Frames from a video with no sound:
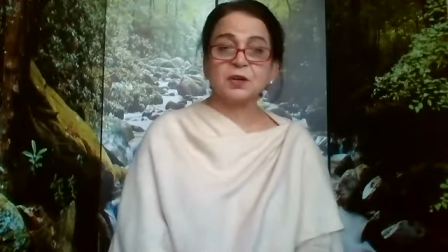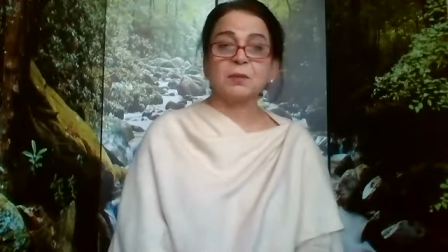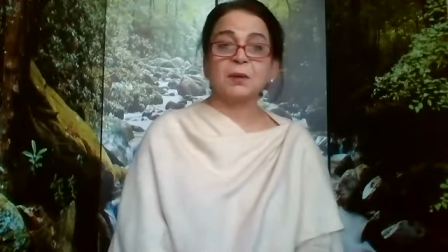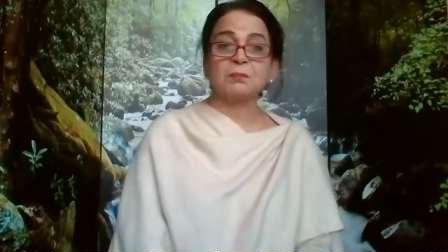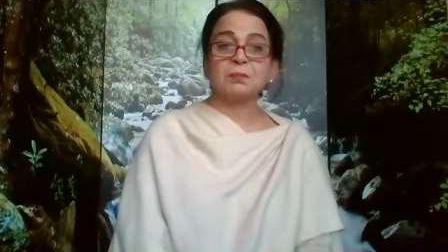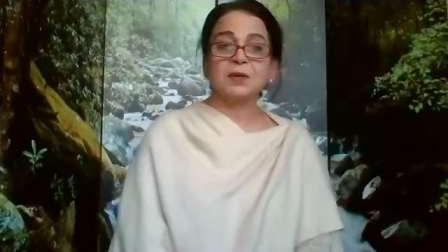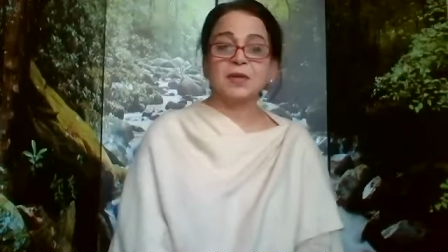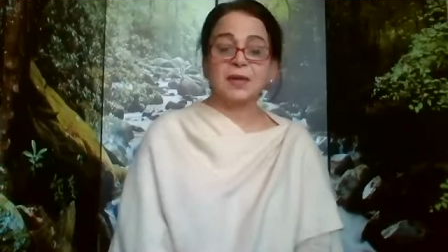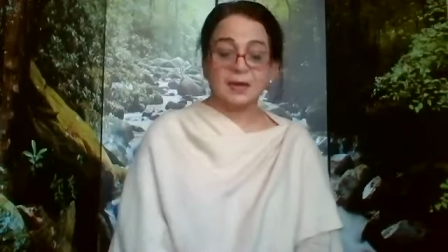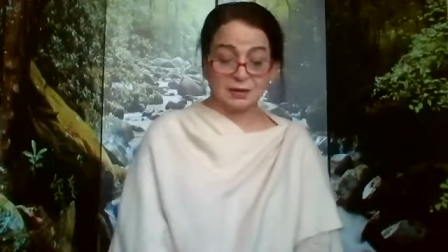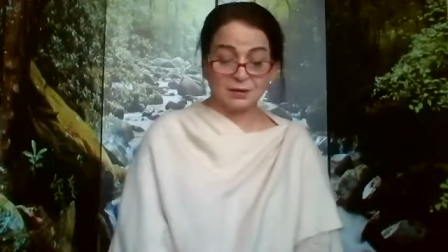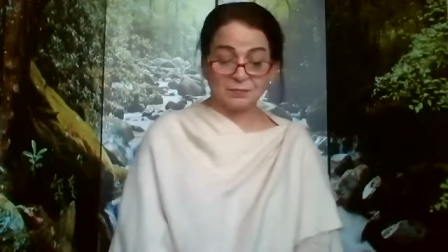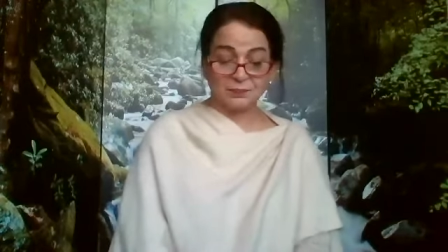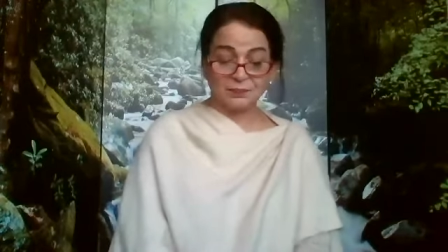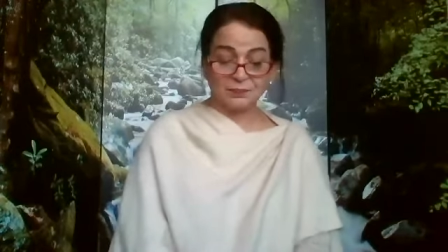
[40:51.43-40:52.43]
remember that,
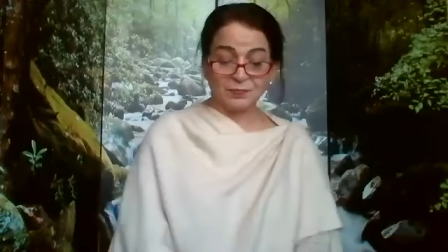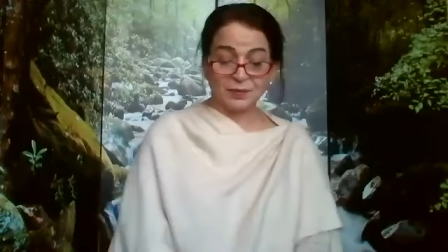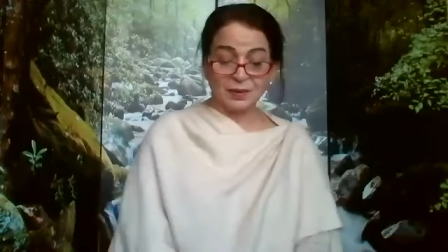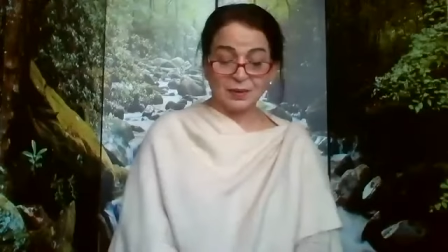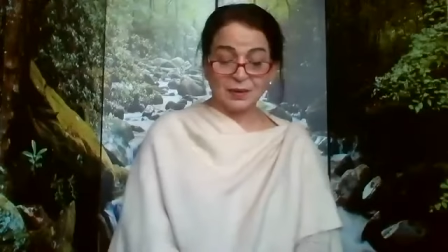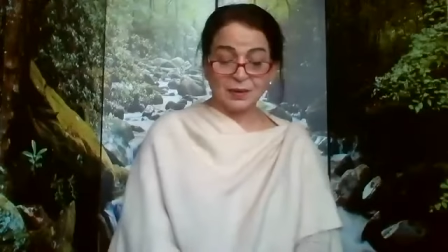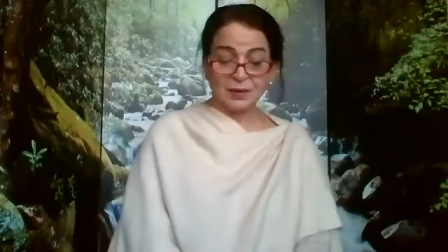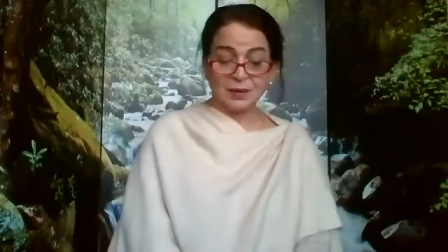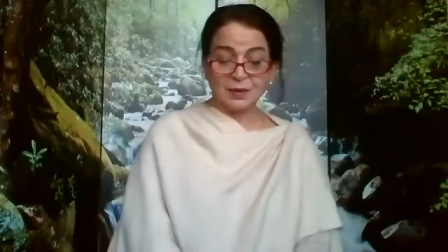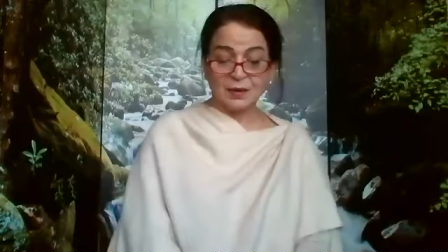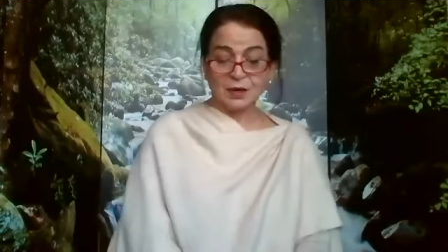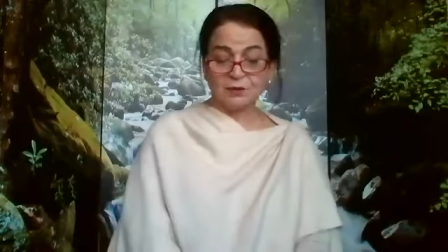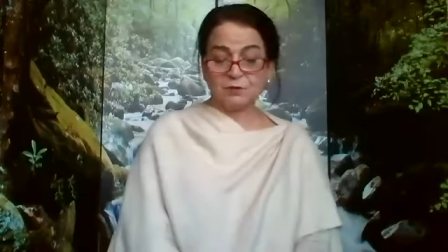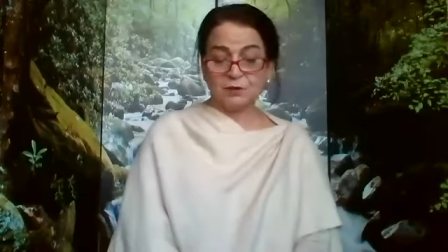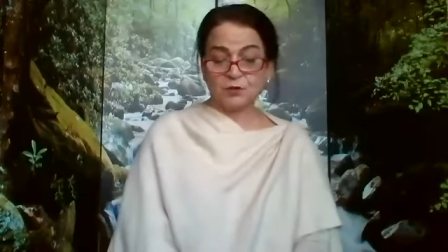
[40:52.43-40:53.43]
are
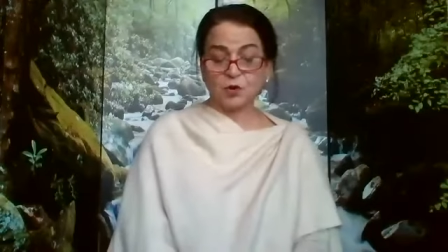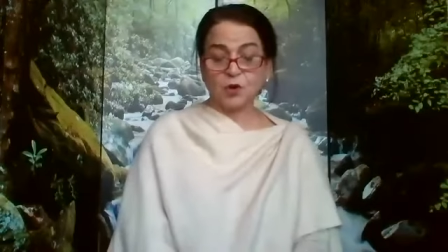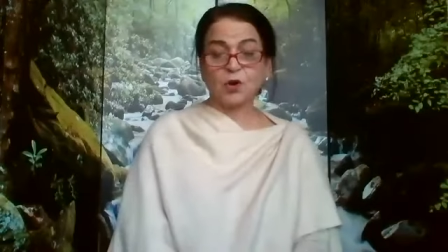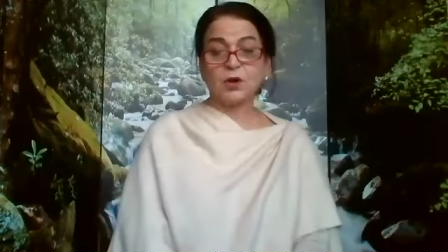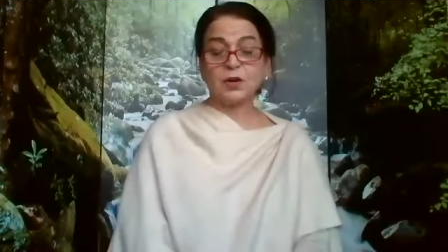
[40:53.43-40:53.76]
withdrawn